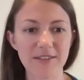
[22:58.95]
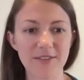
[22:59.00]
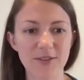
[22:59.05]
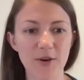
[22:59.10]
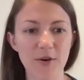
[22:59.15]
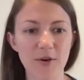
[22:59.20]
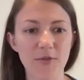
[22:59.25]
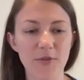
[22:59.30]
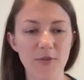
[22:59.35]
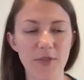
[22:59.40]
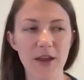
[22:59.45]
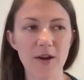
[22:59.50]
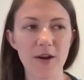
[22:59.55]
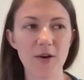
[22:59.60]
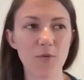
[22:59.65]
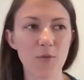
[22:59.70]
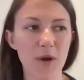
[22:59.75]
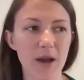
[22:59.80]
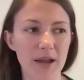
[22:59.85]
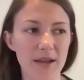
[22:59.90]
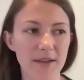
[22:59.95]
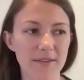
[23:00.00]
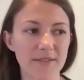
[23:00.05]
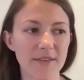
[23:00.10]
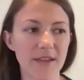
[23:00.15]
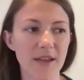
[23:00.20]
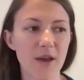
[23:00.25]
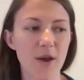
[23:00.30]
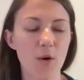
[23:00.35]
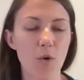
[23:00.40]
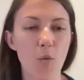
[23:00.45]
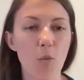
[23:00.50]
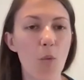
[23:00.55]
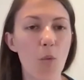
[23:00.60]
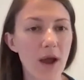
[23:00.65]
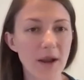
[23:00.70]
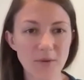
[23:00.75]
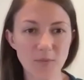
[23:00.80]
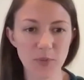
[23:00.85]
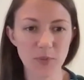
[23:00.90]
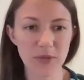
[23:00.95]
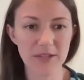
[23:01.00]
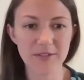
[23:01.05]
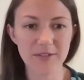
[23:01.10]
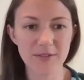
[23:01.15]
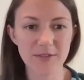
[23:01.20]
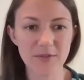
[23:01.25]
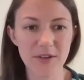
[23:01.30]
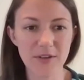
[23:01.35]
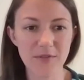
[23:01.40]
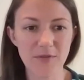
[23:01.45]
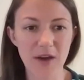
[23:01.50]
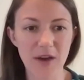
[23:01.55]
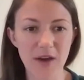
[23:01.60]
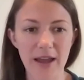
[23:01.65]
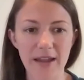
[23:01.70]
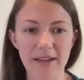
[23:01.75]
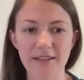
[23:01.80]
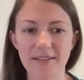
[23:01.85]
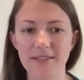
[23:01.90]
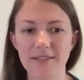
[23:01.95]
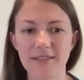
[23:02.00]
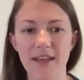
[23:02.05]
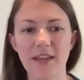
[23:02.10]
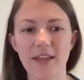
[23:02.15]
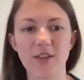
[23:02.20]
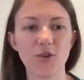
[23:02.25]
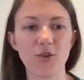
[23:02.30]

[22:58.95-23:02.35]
So if there was one piece of advice that